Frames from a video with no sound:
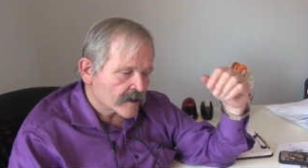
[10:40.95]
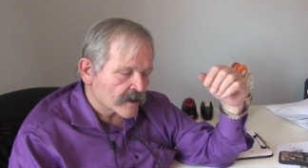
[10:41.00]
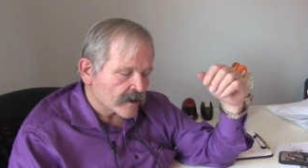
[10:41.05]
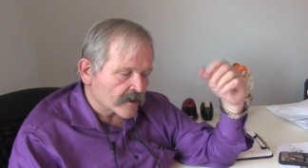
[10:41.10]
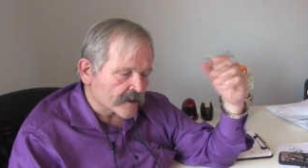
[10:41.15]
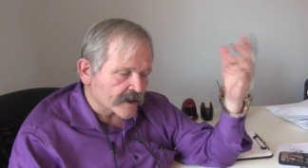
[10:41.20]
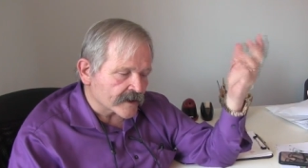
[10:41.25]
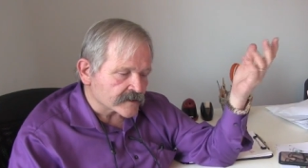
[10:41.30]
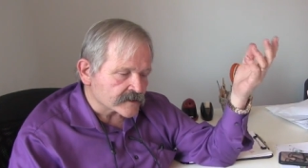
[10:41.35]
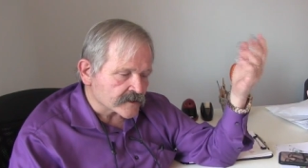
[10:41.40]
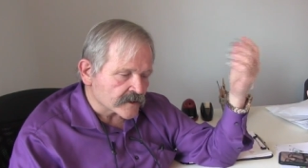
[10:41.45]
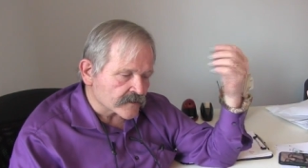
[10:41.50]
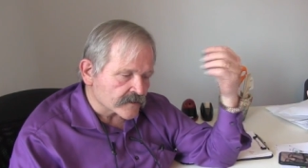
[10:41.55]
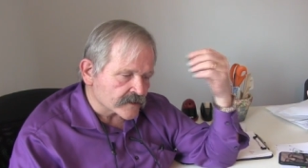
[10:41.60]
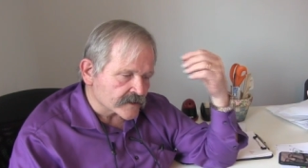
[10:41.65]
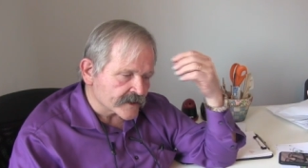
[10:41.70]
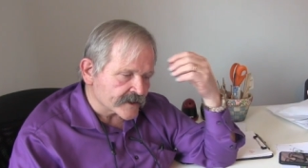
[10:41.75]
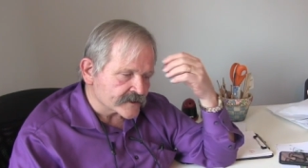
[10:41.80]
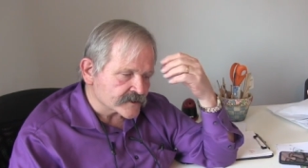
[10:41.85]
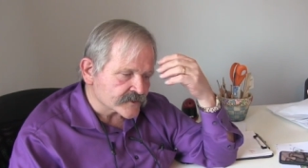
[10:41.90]
Okay, so
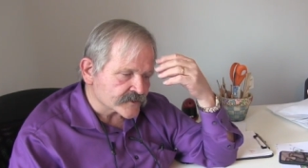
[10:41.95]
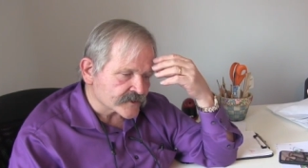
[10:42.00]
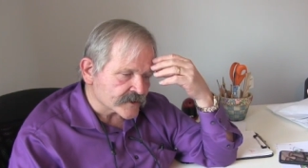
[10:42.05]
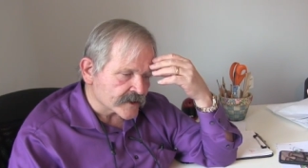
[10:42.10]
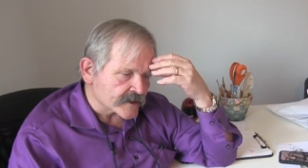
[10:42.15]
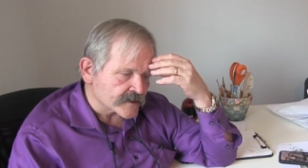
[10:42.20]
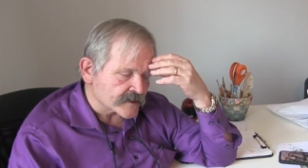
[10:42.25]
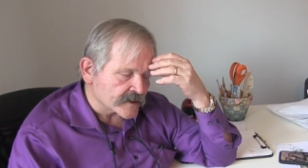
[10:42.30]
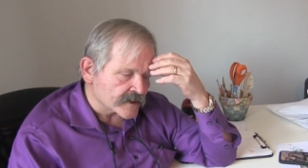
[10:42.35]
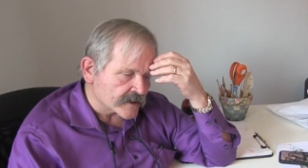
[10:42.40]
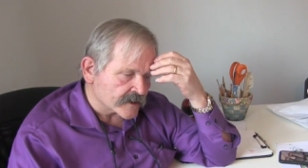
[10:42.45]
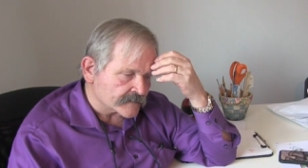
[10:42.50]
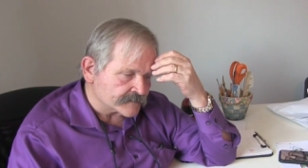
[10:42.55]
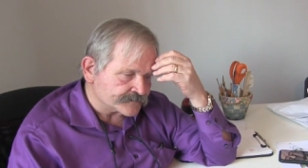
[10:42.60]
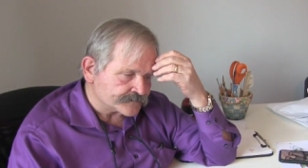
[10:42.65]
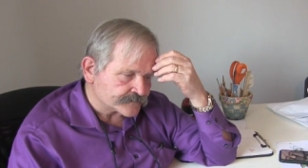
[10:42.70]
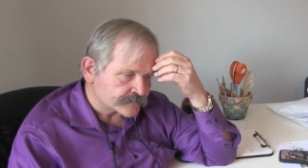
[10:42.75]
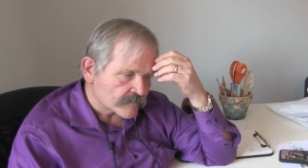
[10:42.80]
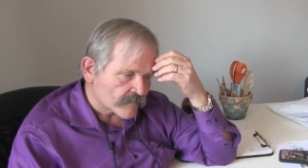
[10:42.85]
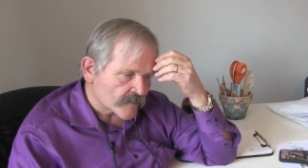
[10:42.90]
the teacher said,
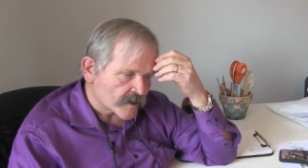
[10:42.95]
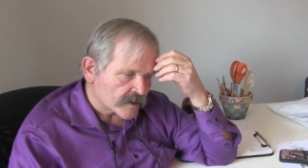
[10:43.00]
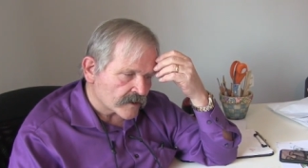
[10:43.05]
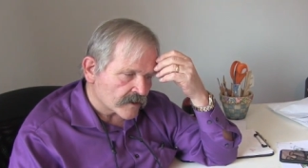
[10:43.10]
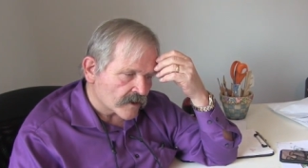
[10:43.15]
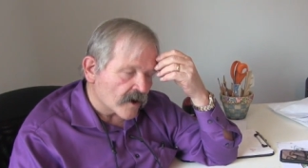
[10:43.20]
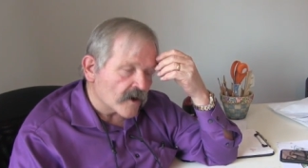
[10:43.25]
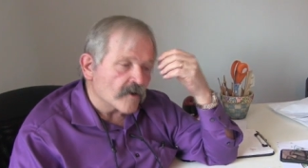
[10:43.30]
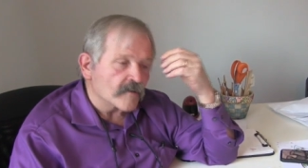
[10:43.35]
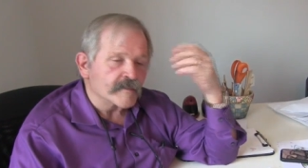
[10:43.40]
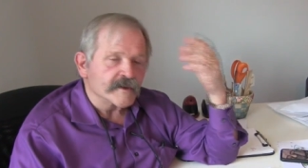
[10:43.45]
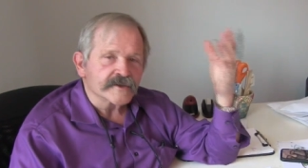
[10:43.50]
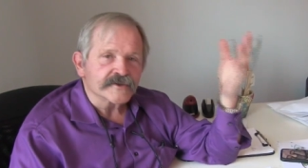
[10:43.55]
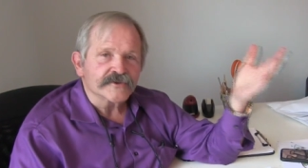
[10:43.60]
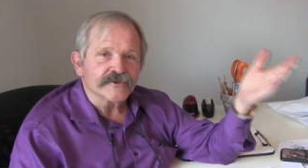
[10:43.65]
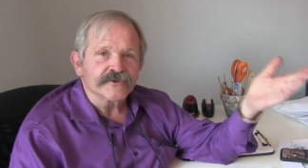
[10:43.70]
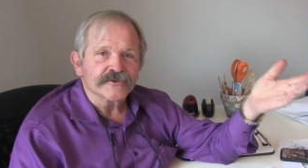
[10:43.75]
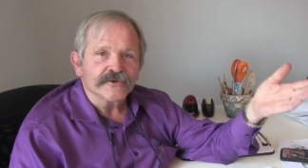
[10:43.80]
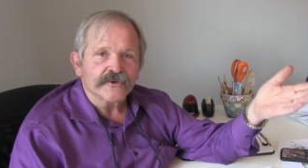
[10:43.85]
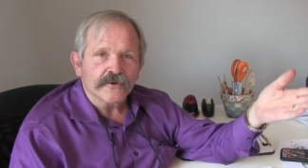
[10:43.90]
oh,
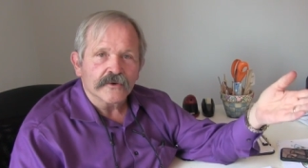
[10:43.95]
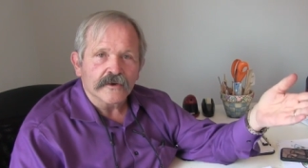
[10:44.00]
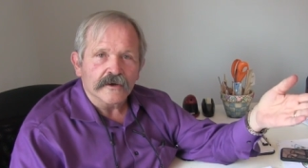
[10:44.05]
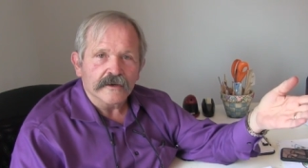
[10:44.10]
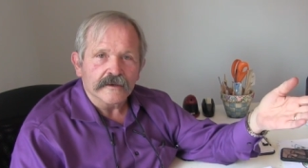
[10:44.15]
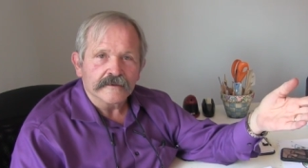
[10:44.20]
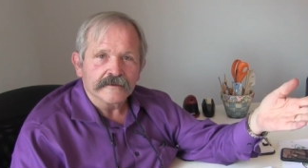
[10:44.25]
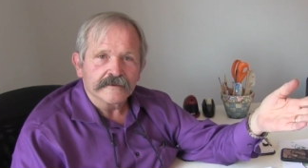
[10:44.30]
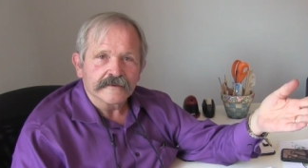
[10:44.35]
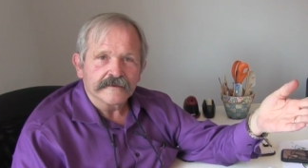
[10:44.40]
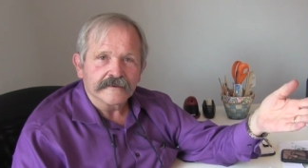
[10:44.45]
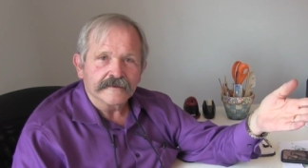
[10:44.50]
Mr. Shore,